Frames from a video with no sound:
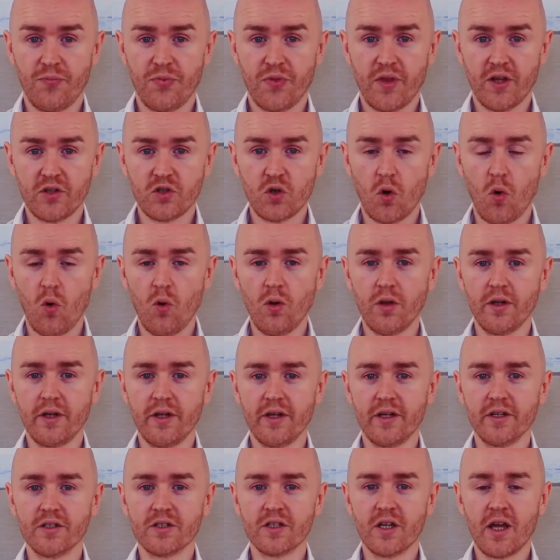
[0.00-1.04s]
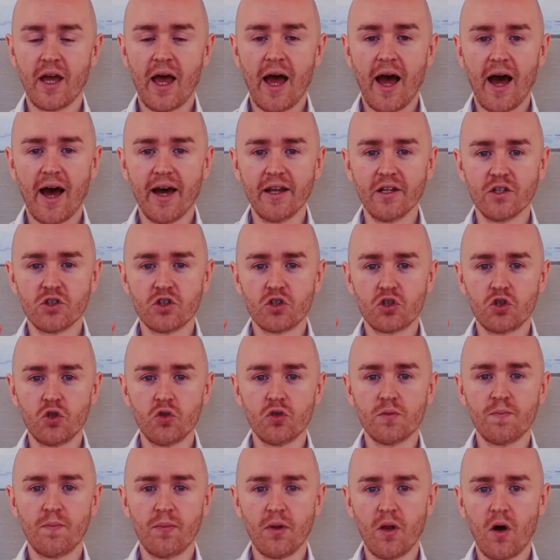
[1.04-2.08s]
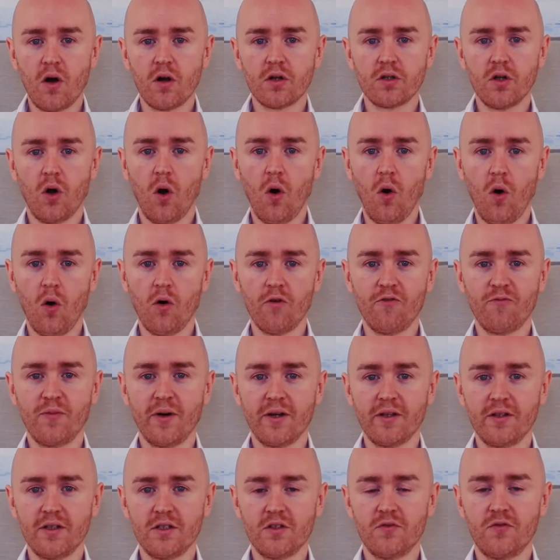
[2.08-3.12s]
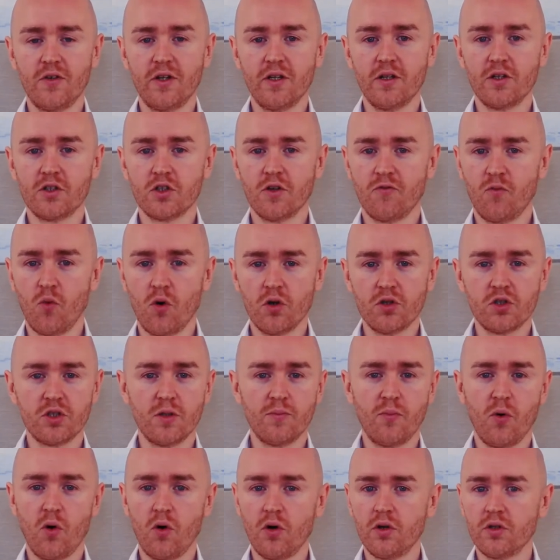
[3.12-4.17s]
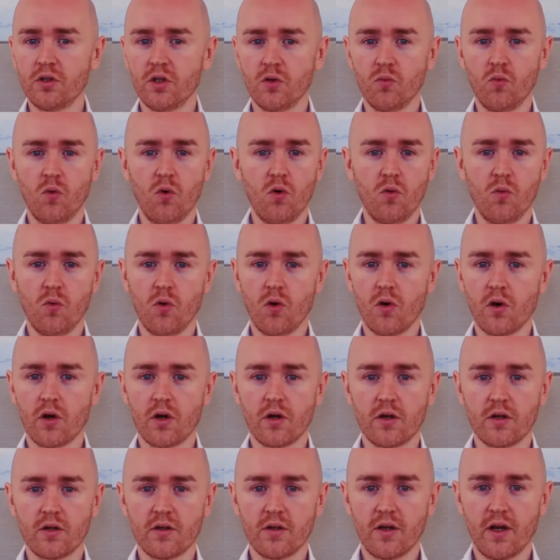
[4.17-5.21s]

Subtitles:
That's all it is. And it's just blocked off by these feelings of what's the point? It won't work.